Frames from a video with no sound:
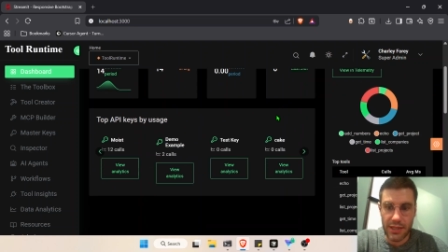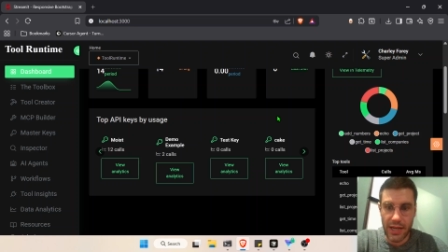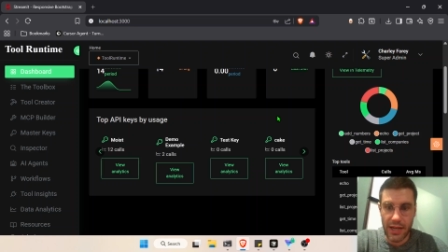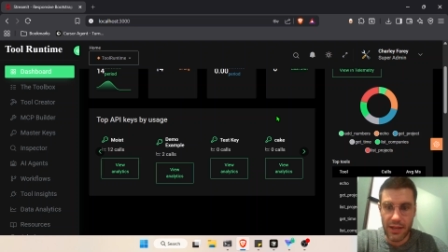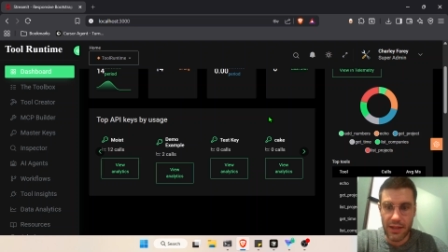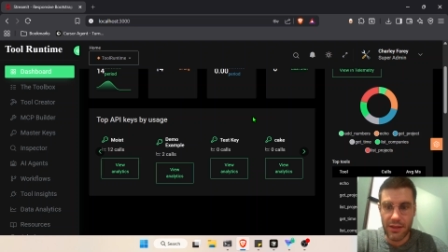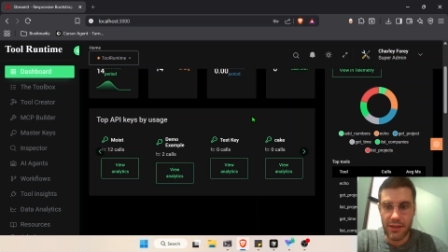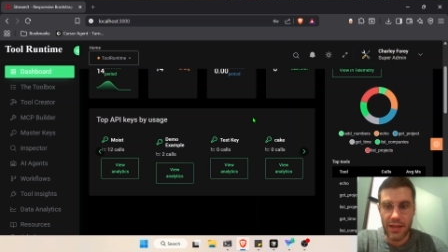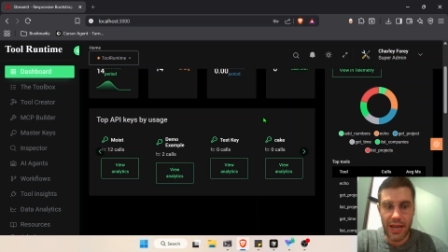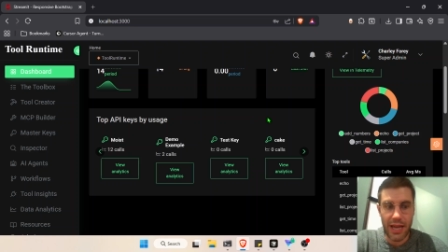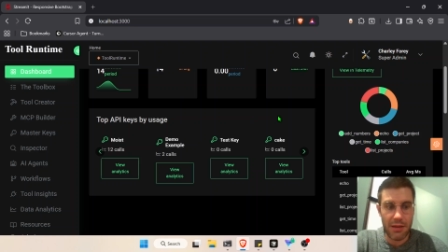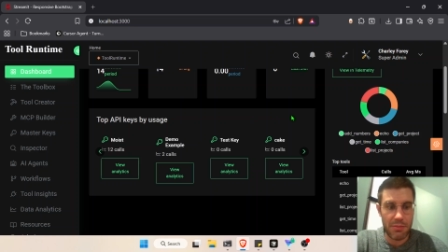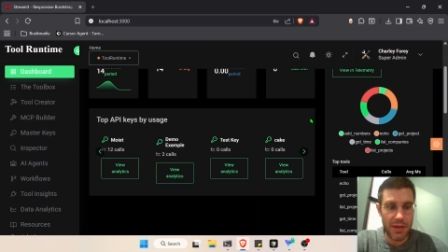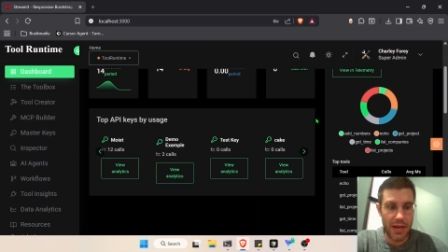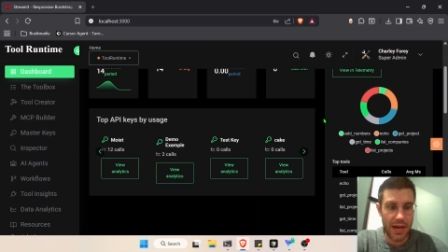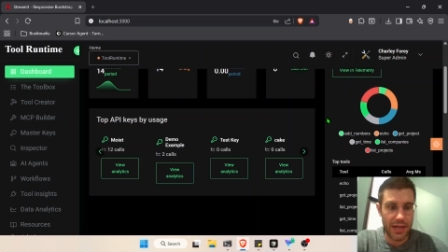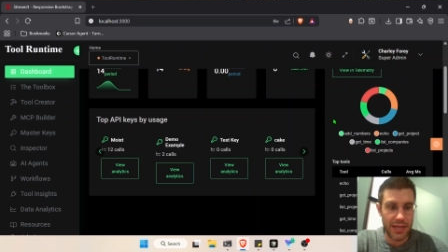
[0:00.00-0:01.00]
and the
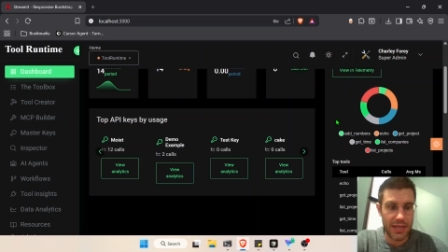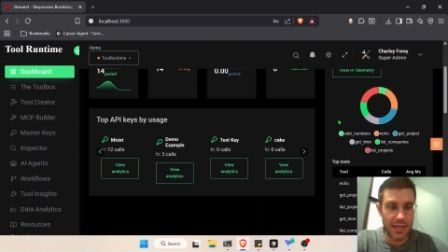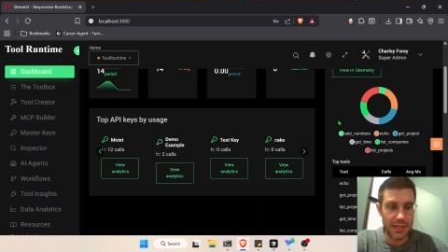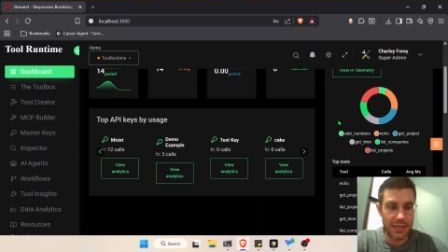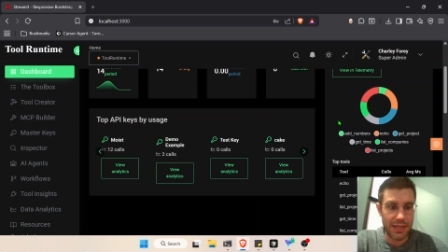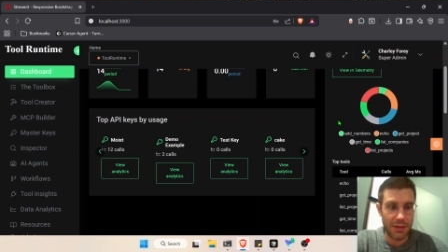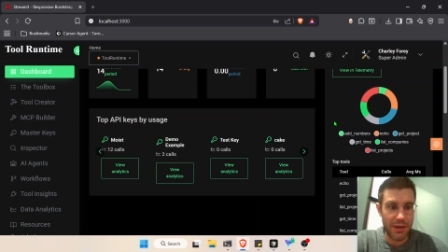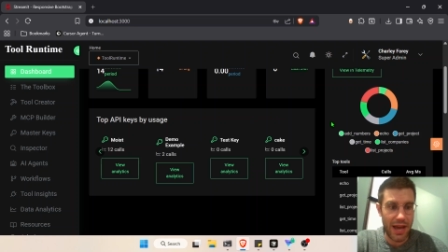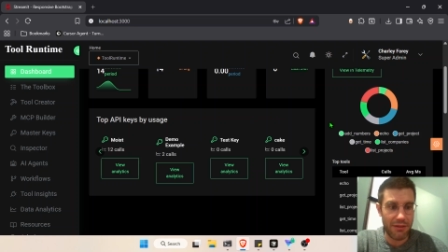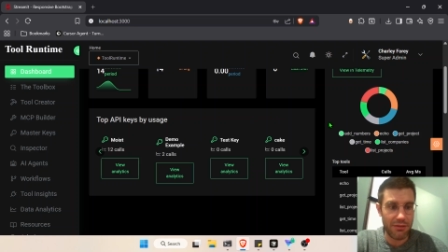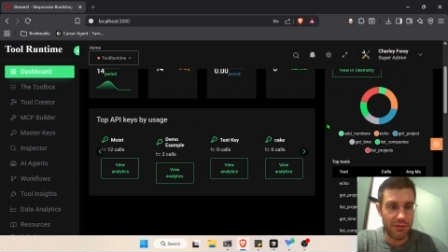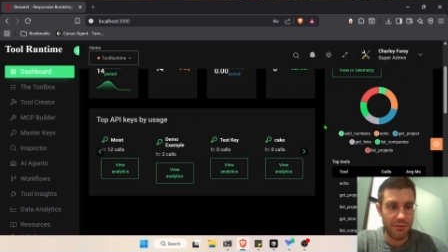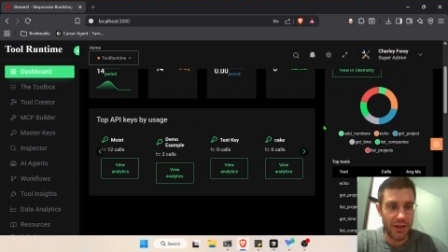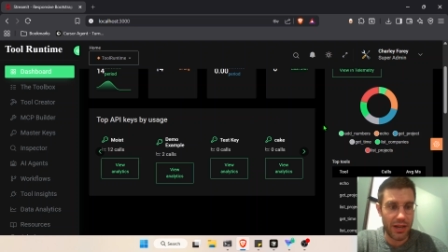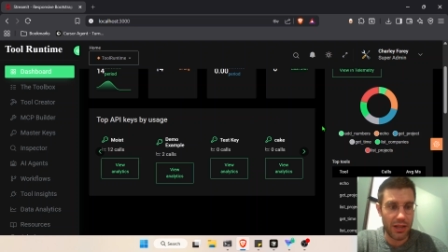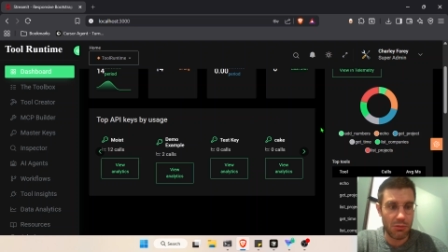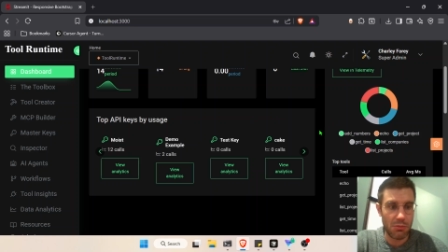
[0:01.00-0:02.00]
API keys that we have
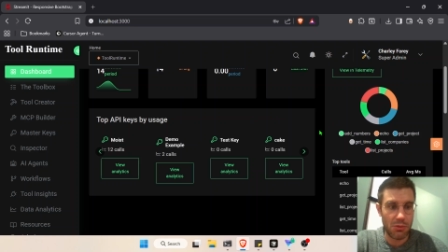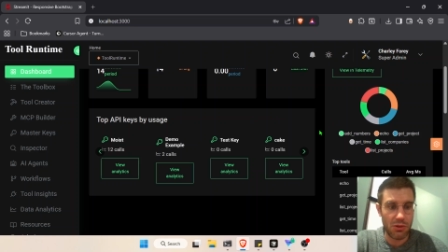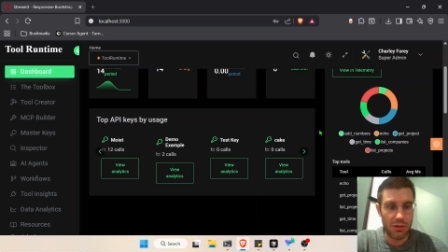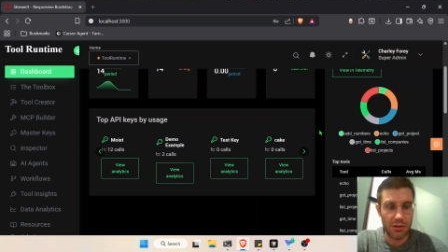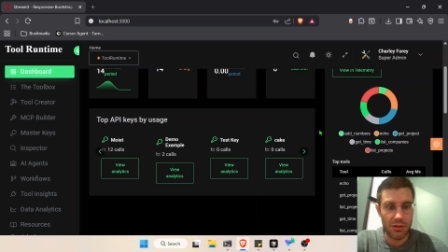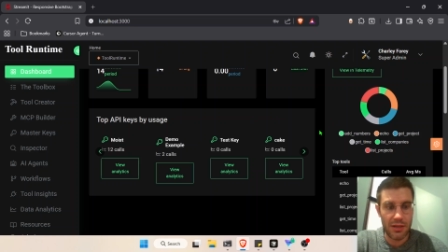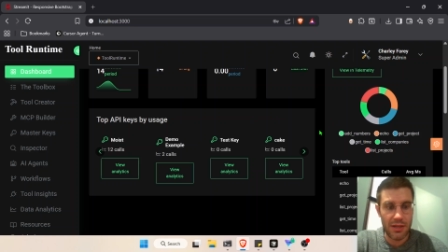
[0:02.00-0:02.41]
available,